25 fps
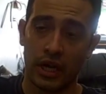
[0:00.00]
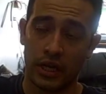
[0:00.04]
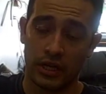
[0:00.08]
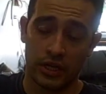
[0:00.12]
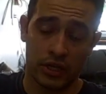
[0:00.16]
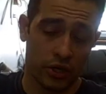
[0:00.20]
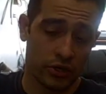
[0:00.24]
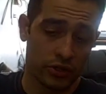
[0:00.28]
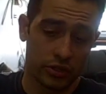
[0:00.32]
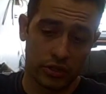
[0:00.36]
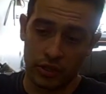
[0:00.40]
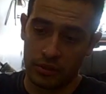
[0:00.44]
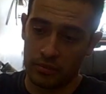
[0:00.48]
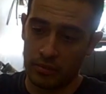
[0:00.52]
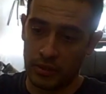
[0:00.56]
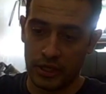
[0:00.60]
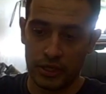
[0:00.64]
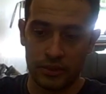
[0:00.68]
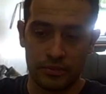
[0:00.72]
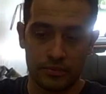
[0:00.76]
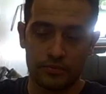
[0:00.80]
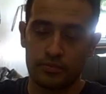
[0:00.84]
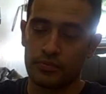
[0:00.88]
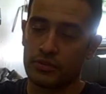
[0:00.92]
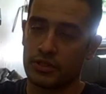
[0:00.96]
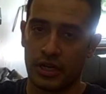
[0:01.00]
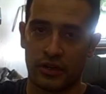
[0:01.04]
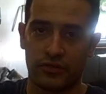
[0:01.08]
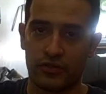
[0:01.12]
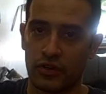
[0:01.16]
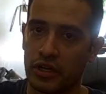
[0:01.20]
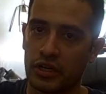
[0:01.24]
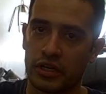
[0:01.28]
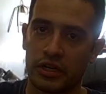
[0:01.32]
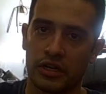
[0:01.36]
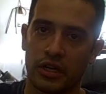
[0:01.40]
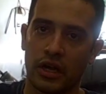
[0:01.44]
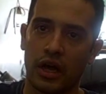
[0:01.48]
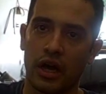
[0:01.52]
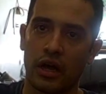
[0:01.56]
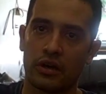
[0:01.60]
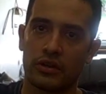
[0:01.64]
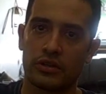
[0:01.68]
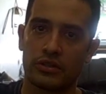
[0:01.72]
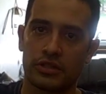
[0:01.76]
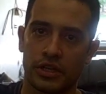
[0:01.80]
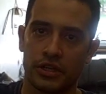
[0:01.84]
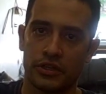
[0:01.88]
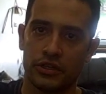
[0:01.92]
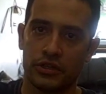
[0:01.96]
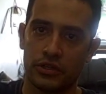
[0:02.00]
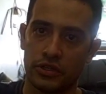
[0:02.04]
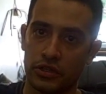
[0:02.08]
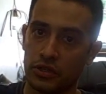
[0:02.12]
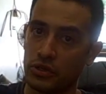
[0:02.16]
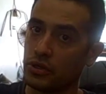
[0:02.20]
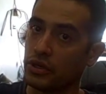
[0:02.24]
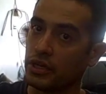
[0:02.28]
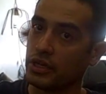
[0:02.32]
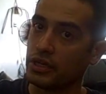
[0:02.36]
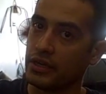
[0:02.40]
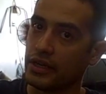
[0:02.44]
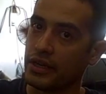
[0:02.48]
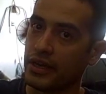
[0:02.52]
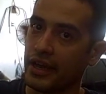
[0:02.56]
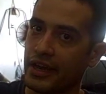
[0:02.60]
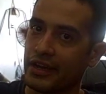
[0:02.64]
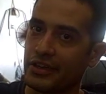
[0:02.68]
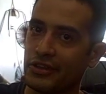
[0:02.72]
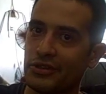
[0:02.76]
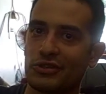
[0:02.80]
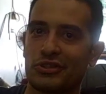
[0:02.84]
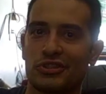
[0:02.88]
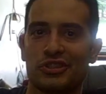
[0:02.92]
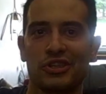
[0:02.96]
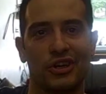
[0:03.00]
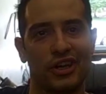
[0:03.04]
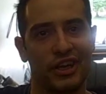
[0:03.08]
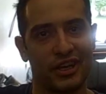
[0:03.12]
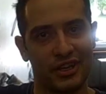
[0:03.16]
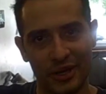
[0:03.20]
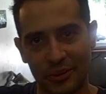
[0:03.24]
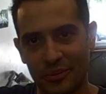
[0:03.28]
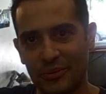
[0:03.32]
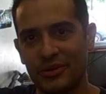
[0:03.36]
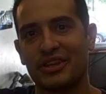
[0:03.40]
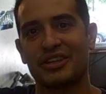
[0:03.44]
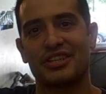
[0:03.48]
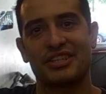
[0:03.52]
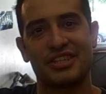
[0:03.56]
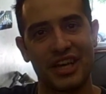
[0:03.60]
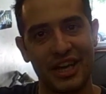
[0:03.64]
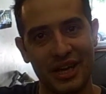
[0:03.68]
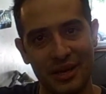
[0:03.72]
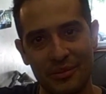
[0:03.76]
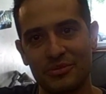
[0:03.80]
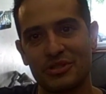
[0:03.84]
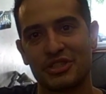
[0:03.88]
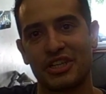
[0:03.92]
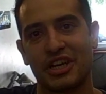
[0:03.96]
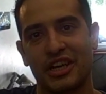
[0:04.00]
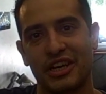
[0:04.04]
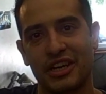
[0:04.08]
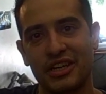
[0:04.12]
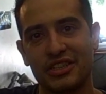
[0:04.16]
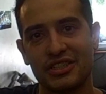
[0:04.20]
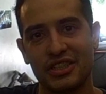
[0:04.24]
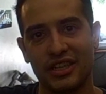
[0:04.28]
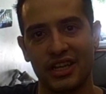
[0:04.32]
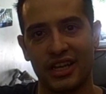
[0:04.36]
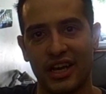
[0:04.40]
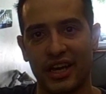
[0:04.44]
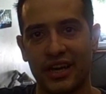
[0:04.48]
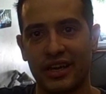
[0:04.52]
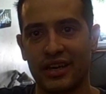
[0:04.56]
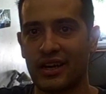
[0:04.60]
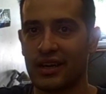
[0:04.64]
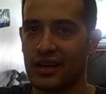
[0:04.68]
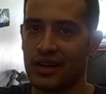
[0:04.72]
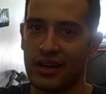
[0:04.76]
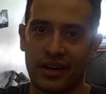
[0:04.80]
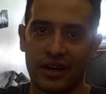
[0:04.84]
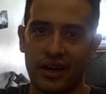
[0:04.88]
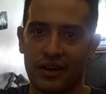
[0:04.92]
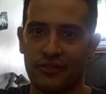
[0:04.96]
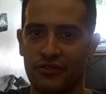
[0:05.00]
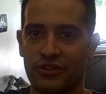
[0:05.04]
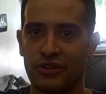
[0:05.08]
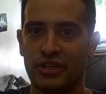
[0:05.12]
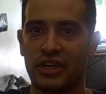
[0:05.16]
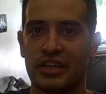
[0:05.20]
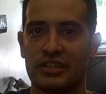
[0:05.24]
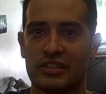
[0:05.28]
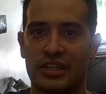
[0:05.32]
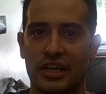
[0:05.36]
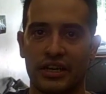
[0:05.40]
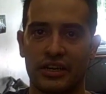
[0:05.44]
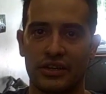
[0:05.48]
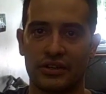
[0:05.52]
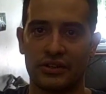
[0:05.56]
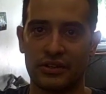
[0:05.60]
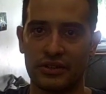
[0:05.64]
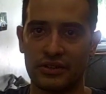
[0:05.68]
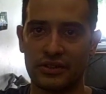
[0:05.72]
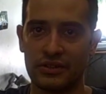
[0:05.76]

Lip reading: and those could be several $100s, and you do it and you still end up with the same check engine light a few days later.